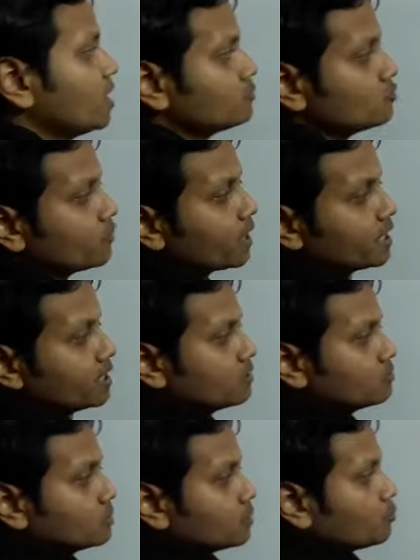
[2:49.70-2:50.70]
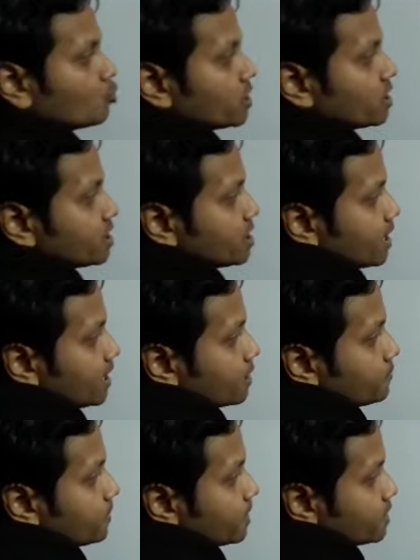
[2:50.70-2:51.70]
have to find out the potential
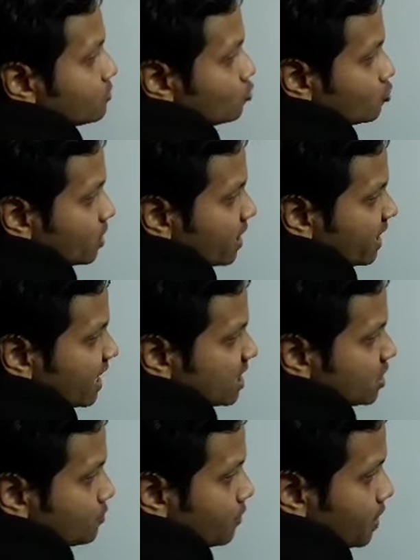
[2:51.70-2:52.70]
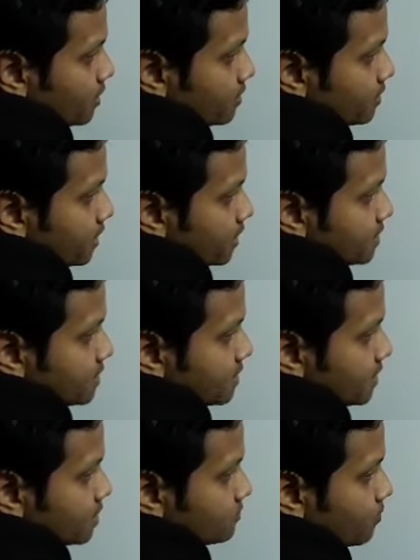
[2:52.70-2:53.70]
at P due to the rest part, that is
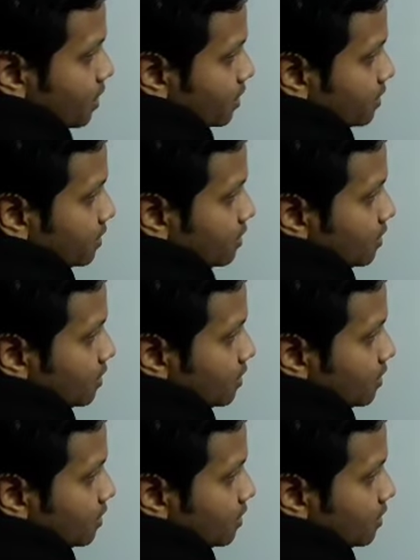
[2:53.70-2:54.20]
this part.